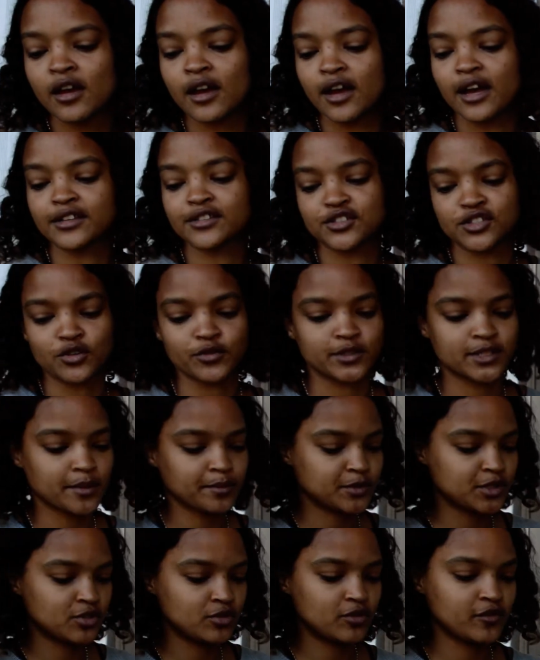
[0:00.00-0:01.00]
And so it's up
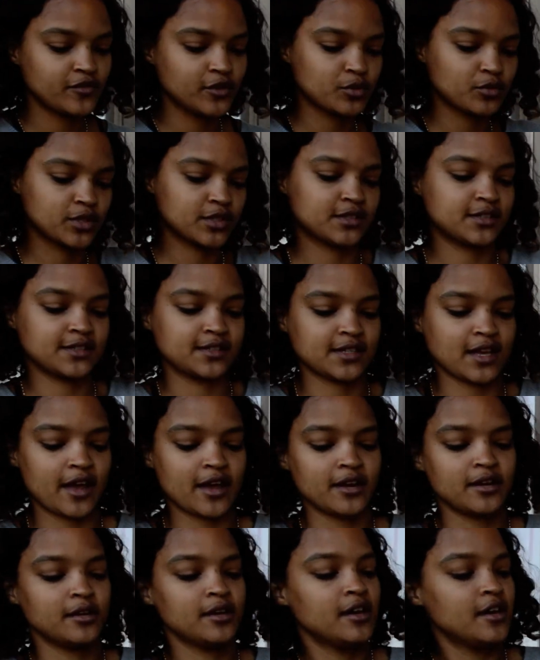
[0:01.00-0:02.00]
to you if you want to
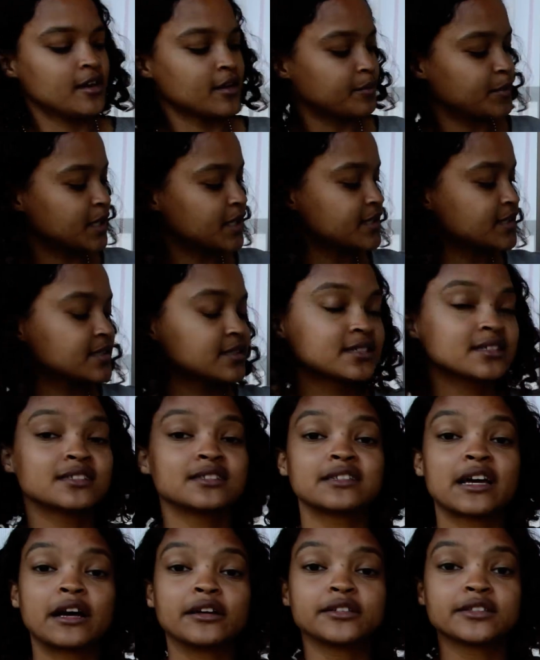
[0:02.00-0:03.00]
decide, because it didn't
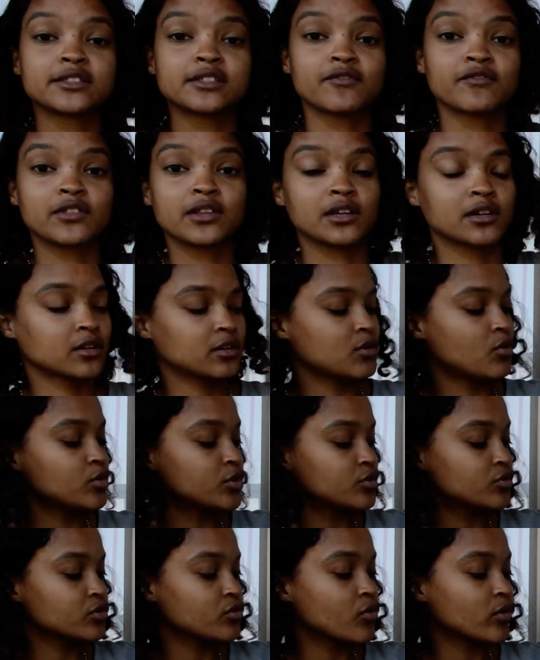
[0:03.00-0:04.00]
tell us if the
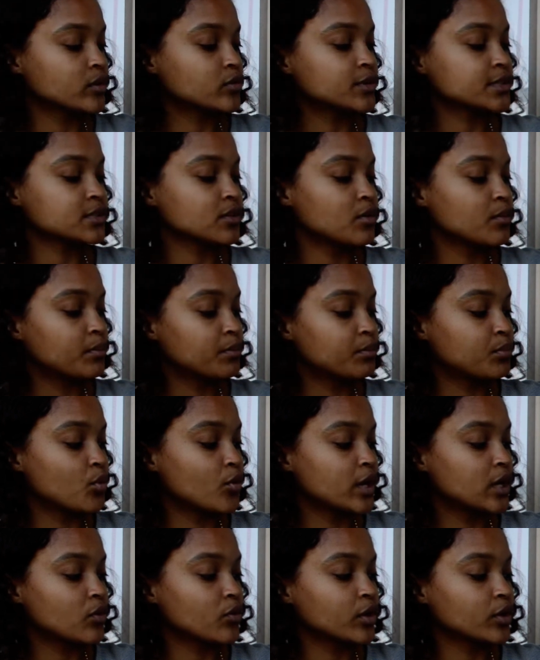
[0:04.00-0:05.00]
unicorn was a
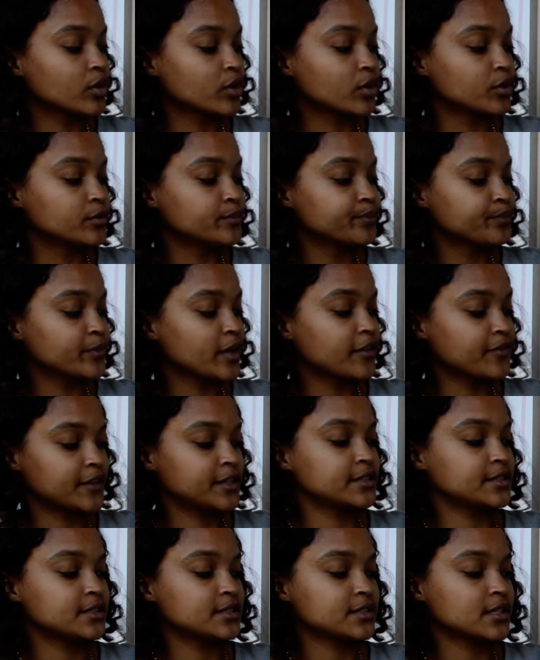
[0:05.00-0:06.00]
boy or a girl, and then
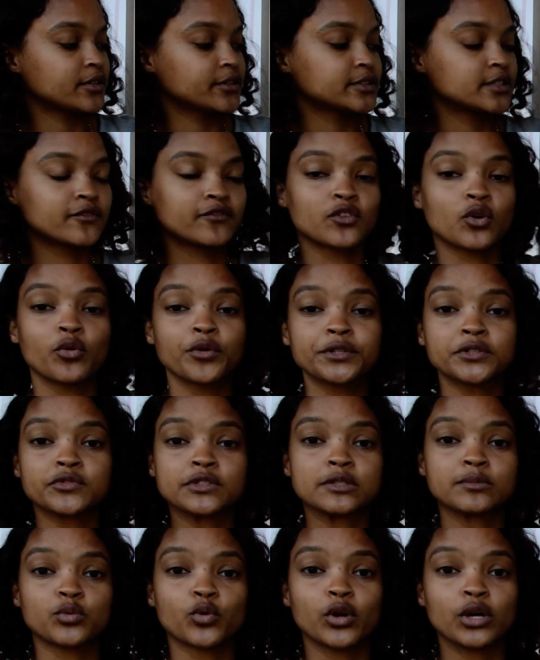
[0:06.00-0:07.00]
it didn't tell us if the horse was
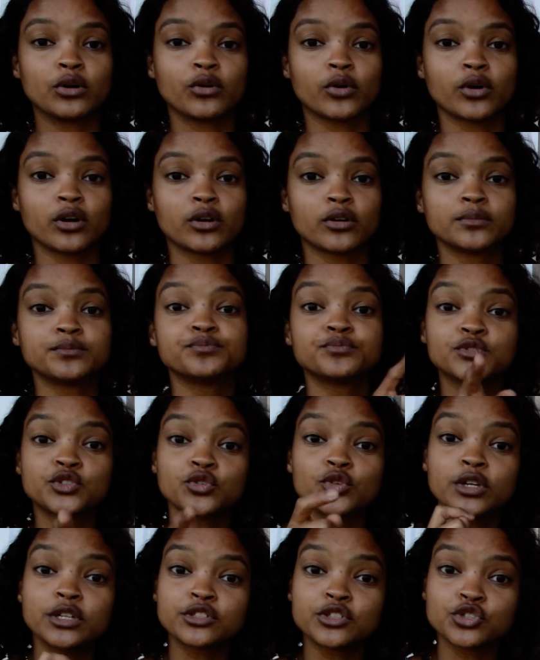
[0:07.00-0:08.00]
a boy or a girl. So
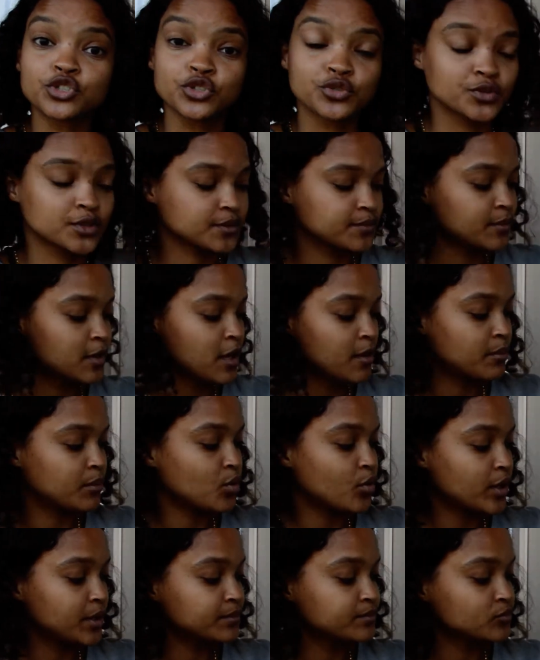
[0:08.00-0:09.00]
you get to choose.
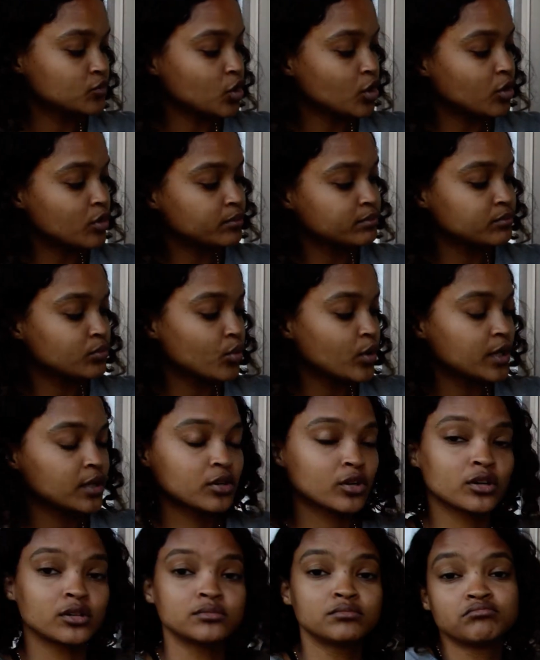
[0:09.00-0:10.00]
Boy, girl,
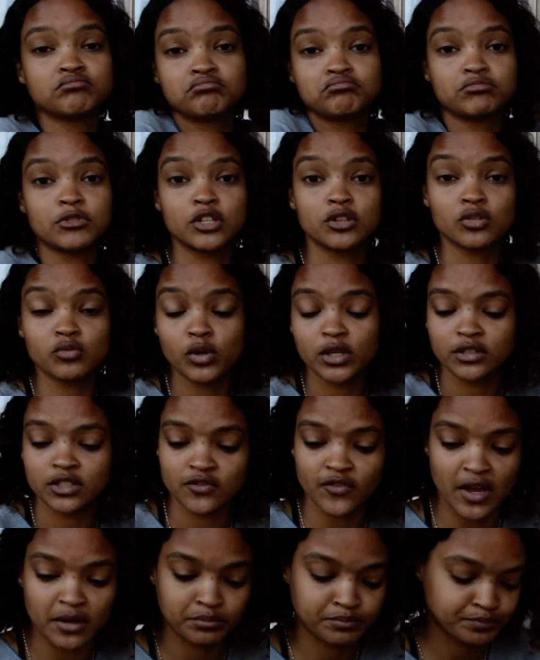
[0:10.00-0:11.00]
either one is
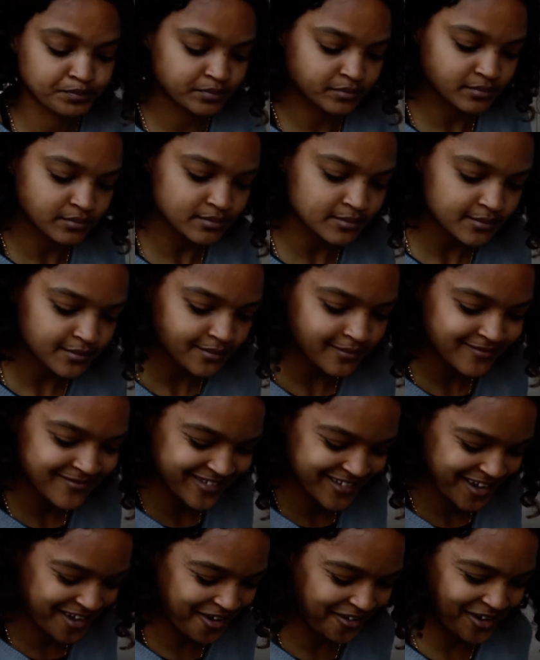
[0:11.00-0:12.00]
fine.
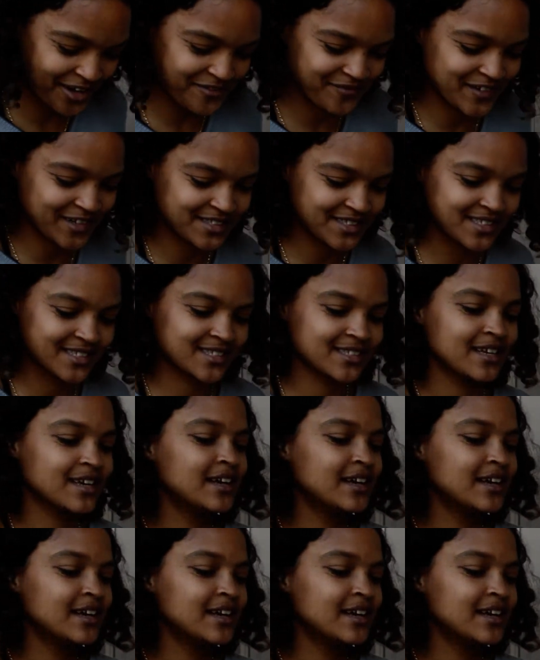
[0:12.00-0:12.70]
Alright, friends.